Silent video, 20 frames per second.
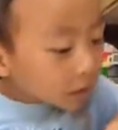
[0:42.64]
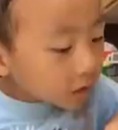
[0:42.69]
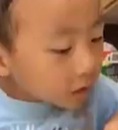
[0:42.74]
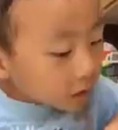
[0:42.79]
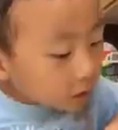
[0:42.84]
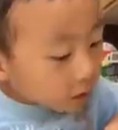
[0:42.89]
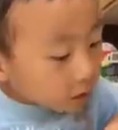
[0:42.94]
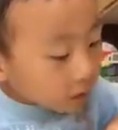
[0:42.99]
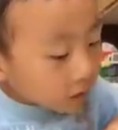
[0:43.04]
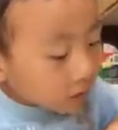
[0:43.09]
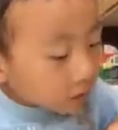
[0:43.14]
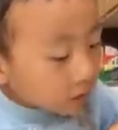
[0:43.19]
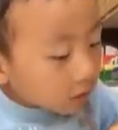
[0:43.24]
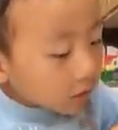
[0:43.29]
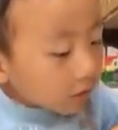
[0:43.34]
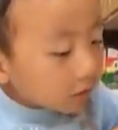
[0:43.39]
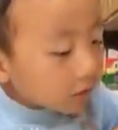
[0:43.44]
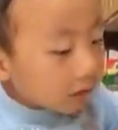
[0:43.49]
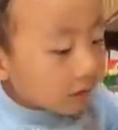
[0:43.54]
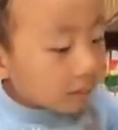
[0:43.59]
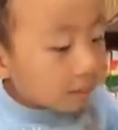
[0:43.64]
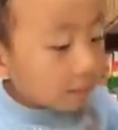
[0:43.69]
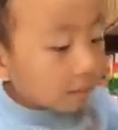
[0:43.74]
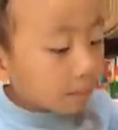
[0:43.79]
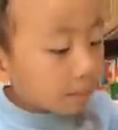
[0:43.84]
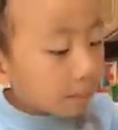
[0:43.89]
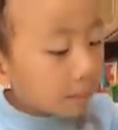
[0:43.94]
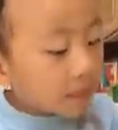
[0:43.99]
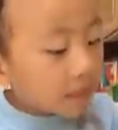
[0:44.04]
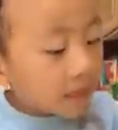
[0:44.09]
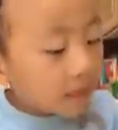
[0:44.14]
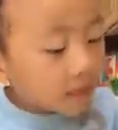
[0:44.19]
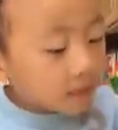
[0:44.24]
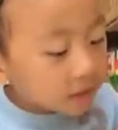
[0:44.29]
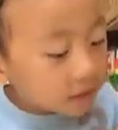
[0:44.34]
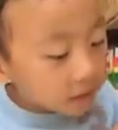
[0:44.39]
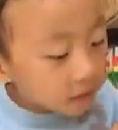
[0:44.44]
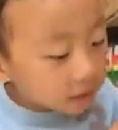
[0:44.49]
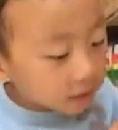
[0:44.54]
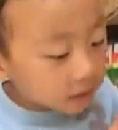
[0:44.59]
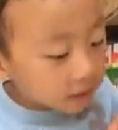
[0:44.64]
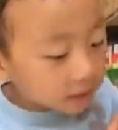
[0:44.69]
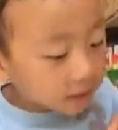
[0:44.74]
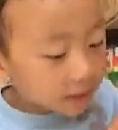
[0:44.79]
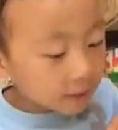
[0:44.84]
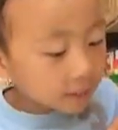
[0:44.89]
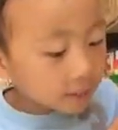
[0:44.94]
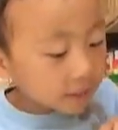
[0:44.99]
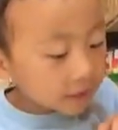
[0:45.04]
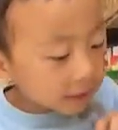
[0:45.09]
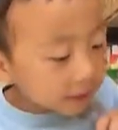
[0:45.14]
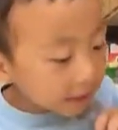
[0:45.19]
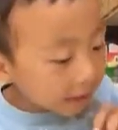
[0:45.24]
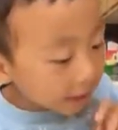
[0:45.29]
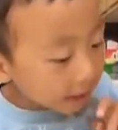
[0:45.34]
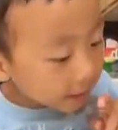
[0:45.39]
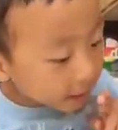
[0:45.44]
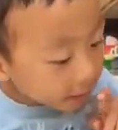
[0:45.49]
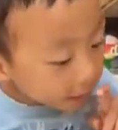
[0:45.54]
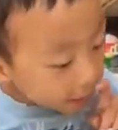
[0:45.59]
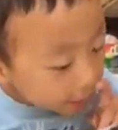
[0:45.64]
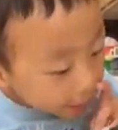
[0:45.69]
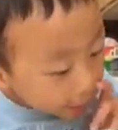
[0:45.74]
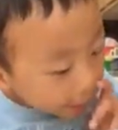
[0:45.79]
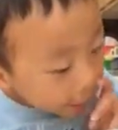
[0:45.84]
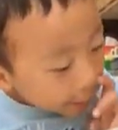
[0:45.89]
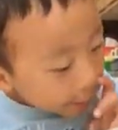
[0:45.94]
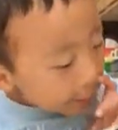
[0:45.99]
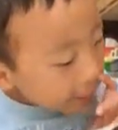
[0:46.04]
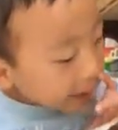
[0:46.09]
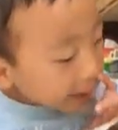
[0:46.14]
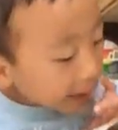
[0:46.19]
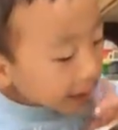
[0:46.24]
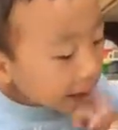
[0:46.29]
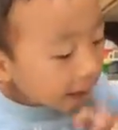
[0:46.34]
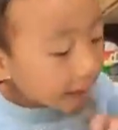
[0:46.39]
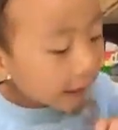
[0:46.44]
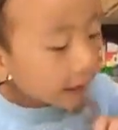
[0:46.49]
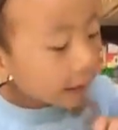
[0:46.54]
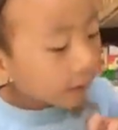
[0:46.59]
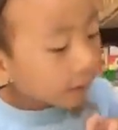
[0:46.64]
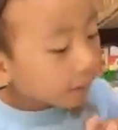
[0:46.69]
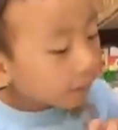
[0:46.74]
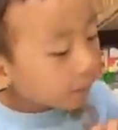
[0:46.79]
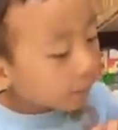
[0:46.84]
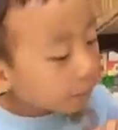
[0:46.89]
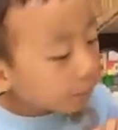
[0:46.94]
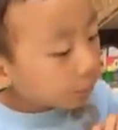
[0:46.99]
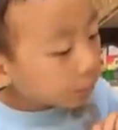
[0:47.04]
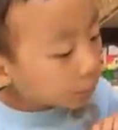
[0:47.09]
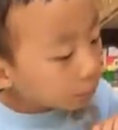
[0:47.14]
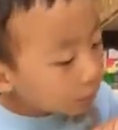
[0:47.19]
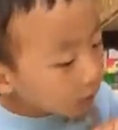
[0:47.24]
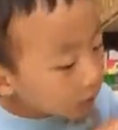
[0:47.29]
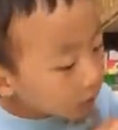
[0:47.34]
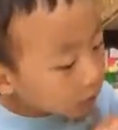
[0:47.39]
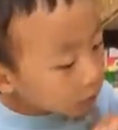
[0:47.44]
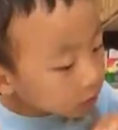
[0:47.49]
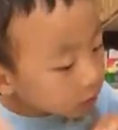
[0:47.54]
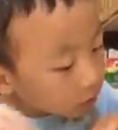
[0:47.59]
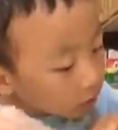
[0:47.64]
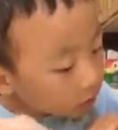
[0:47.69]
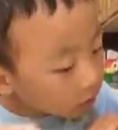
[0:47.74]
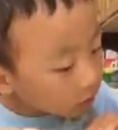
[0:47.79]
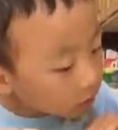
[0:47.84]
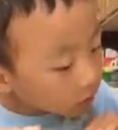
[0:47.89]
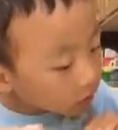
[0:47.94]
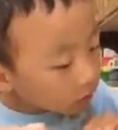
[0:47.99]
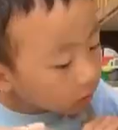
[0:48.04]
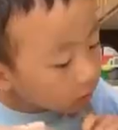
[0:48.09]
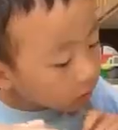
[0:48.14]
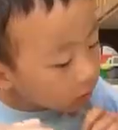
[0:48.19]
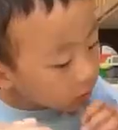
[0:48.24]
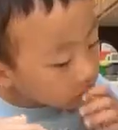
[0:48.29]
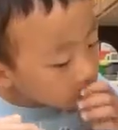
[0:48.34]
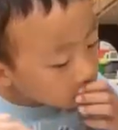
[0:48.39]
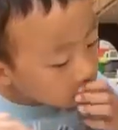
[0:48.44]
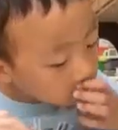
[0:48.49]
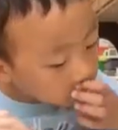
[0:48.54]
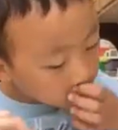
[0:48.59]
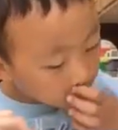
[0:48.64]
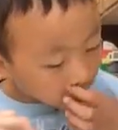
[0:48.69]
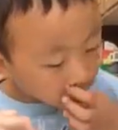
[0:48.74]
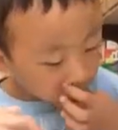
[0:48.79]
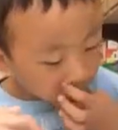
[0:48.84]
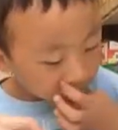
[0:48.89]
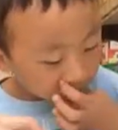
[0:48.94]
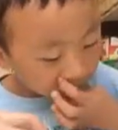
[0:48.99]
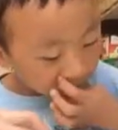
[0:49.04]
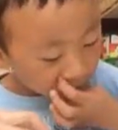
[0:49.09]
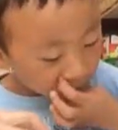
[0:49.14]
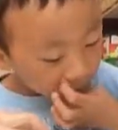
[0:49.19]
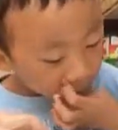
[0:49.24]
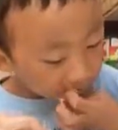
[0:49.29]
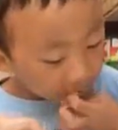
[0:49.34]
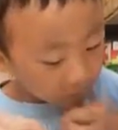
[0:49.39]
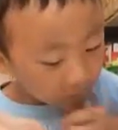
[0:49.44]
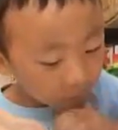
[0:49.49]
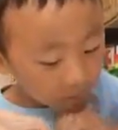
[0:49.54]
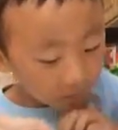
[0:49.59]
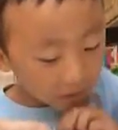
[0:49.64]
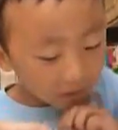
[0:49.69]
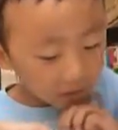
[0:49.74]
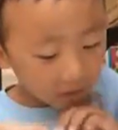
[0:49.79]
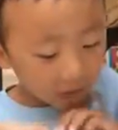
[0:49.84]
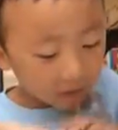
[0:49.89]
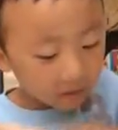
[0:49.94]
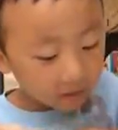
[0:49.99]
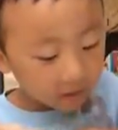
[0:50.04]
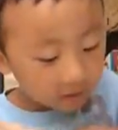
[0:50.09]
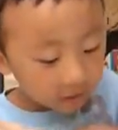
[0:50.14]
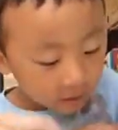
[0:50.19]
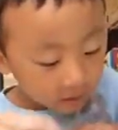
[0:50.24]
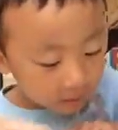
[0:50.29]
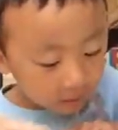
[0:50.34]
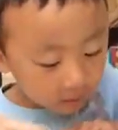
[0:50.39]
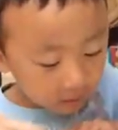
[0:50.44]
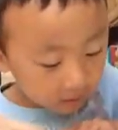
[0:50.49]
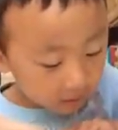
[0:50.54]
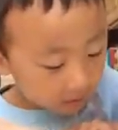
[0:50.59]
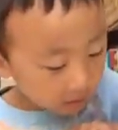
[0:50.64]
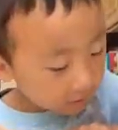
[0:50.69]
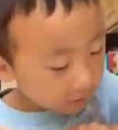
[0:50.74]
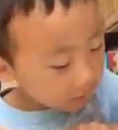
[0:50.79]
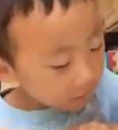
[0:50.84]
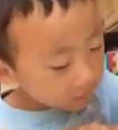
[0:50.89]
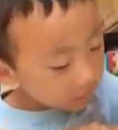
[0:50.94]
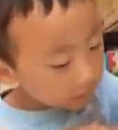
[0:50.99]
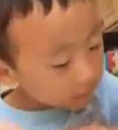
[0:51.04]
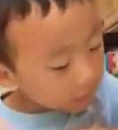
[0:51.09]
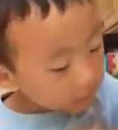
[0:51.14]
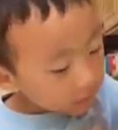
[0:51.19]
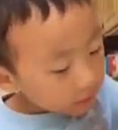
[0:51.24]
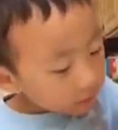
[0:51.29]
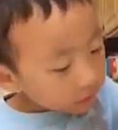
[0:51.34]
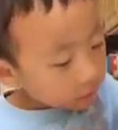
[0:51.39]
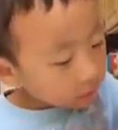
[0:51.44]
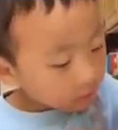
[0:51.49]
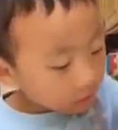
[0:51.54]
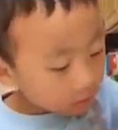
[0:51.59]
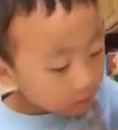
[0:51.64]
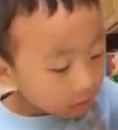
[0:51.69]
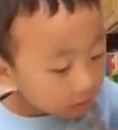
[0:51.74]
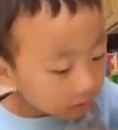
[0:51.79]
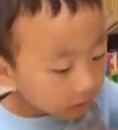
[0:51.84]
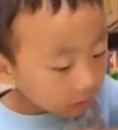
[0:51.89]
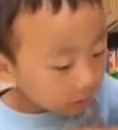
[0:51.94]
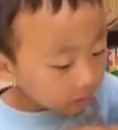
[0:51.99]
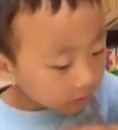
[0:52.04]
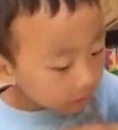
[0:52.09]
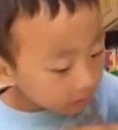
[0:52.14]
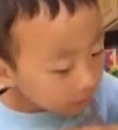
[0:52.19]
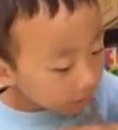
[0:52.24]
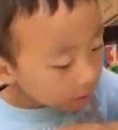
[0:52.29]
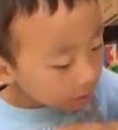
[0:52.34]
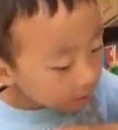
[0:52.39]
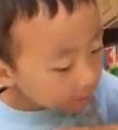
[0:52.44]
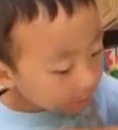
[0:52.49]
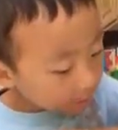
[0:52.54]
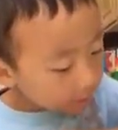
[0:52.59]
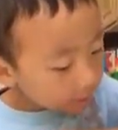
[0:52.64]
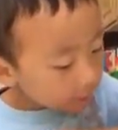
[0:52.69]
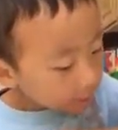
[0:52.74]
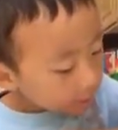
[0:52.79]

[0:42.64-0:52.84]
You're a mess, Jim said. I brushed the dirt off my keens to clean them up.